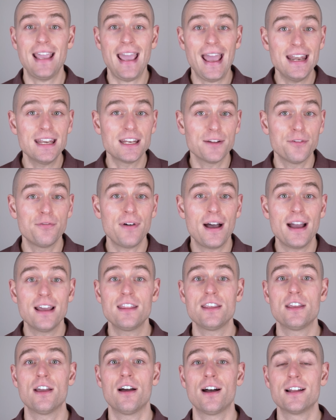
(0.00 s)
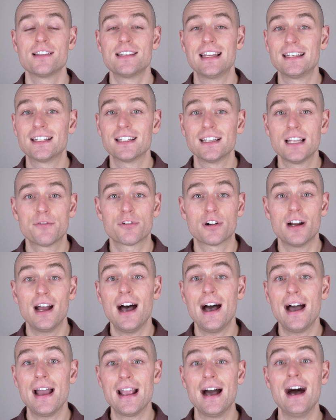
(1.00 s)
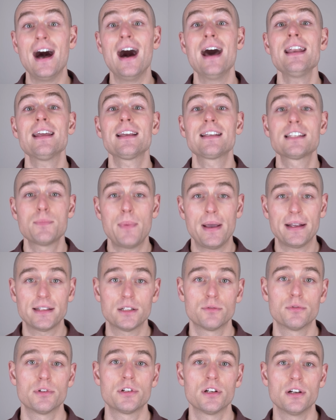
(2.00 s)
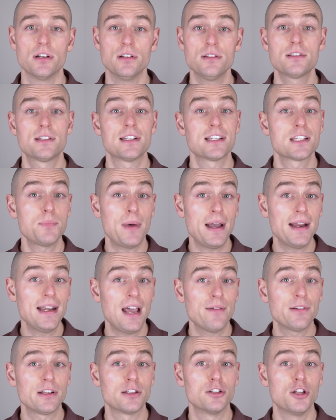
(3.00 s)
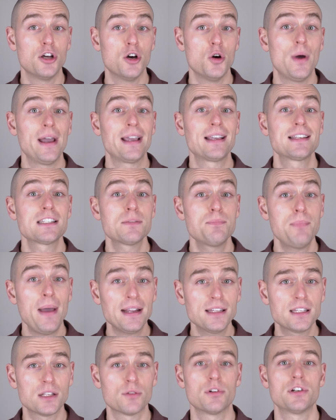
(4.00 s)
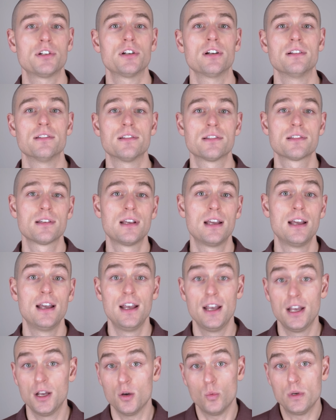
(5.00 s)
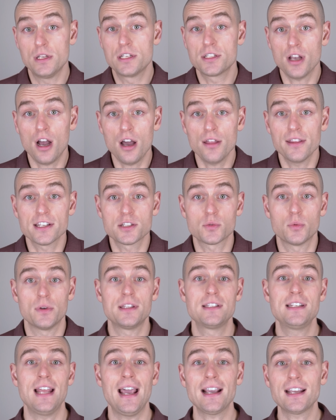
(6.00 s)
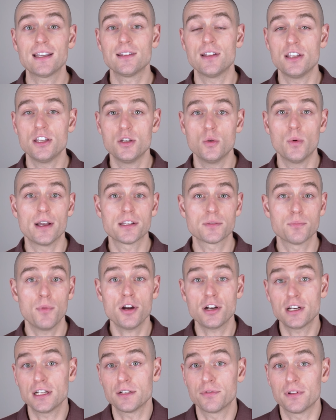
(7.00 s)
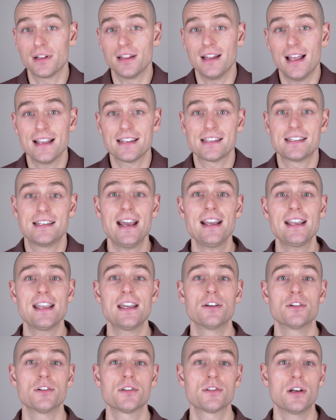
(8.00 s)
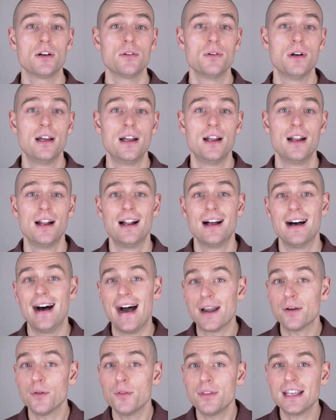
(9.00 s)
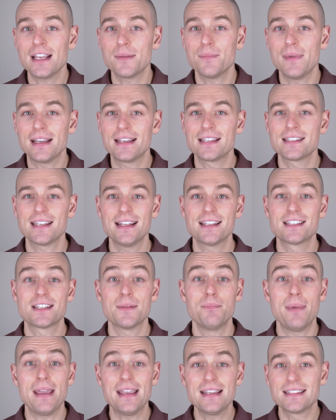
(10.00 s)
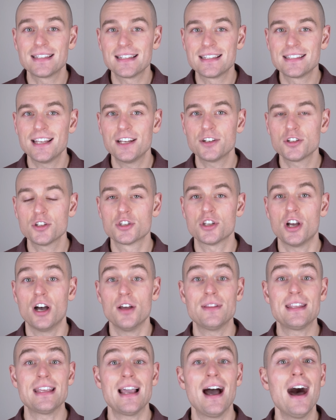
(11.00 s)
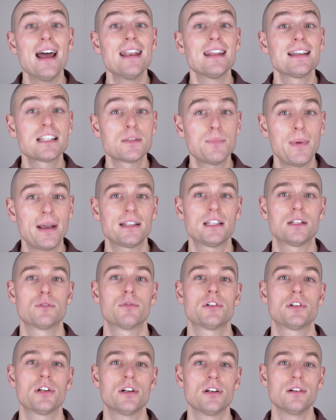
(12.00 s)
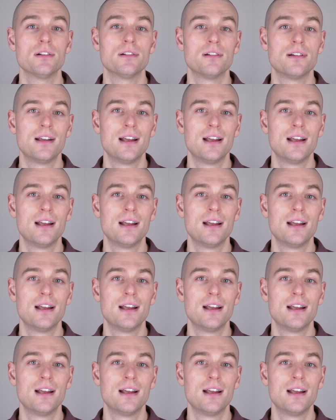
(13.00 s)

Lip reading: can defy the odds and deliver high unexpected returns despite having low expected returns. We saw this with tech in the US market for the last decade or so. I don't think it makes sense to base decisions on the unexpected return.